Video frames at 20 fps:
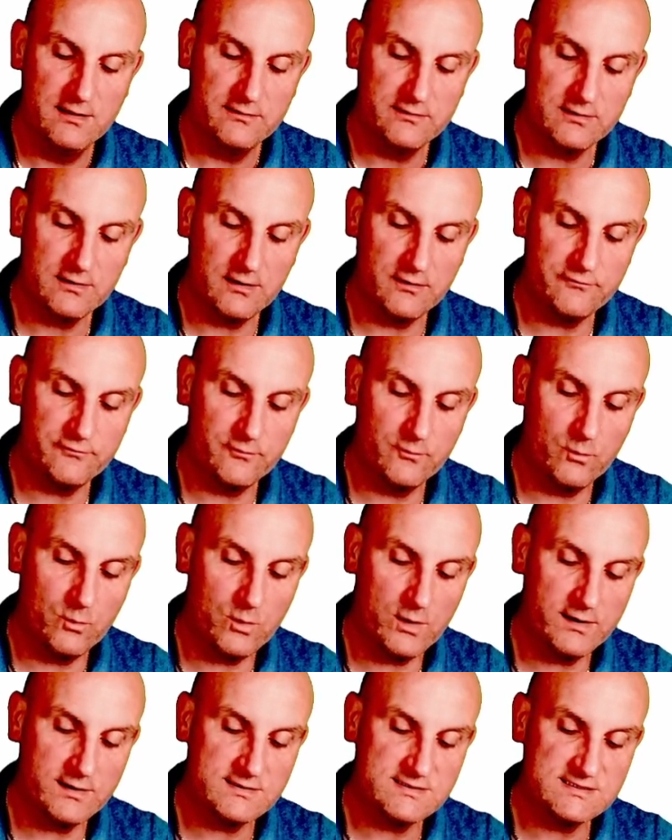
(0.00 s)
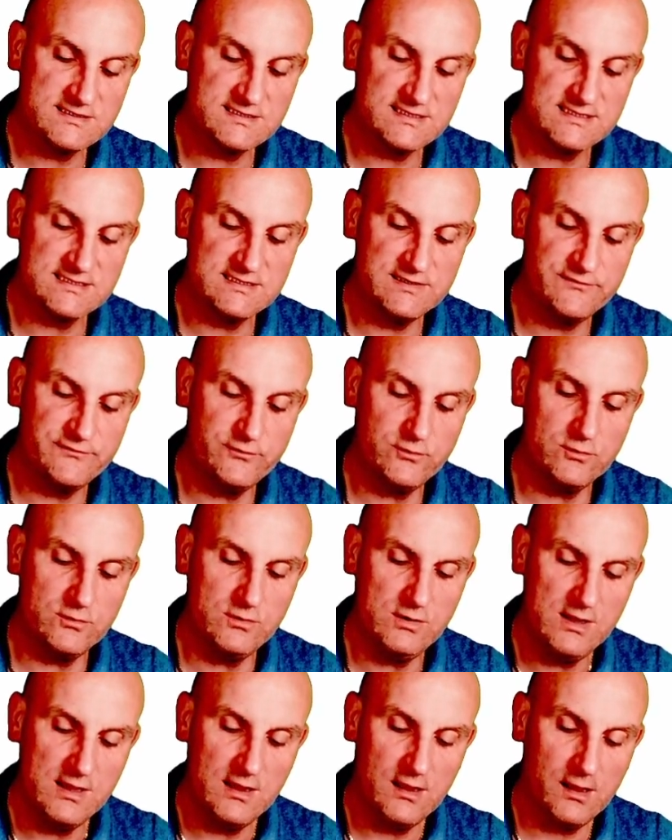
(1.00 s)
To go from 1 to
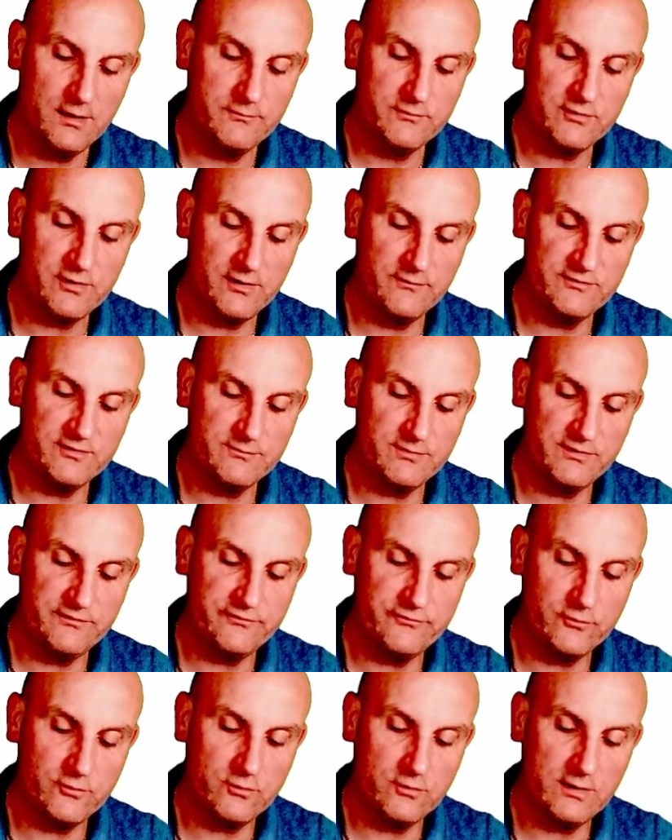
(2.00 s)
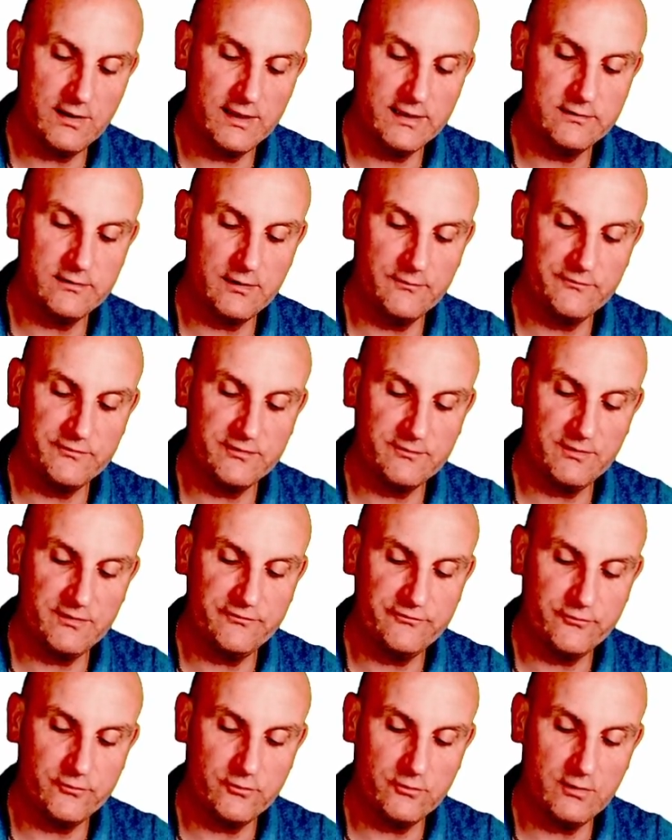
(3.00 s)
64, I'm timesing by 4 and timesing
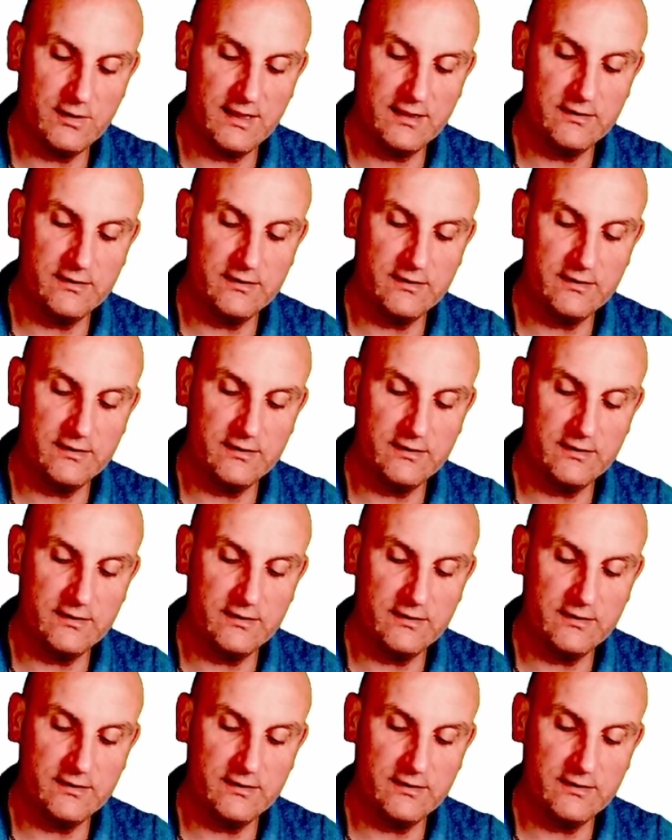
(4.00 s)
by 4